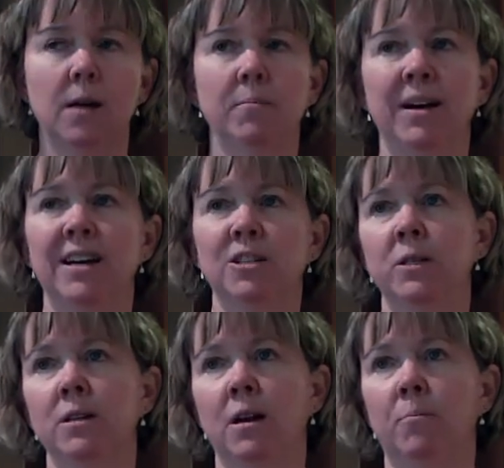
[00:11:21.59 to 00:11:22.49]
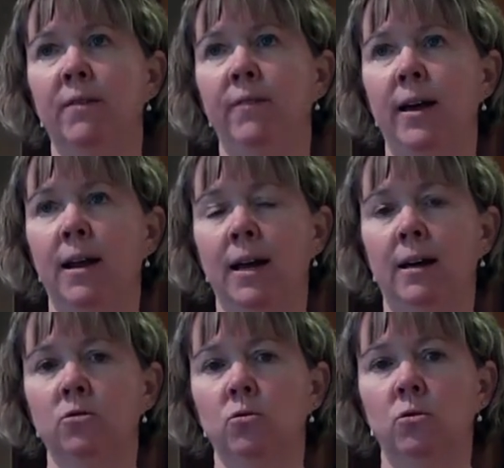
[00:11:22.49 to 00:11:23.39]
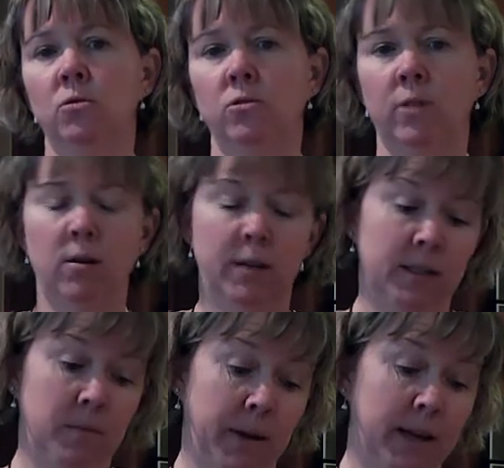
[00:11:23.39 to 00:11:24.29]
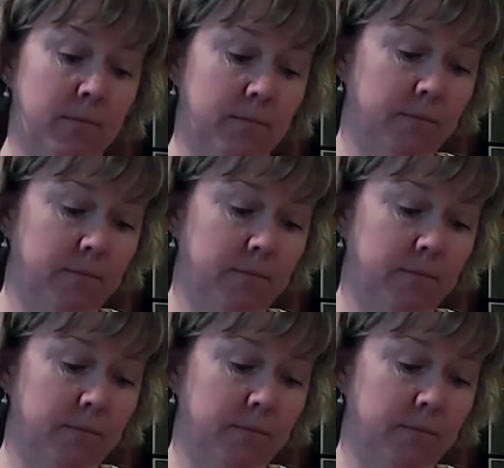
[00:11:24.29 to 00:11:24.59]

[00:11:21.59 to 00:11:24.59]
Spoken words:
My husband's not a big fan of casseroles, so I don't get to make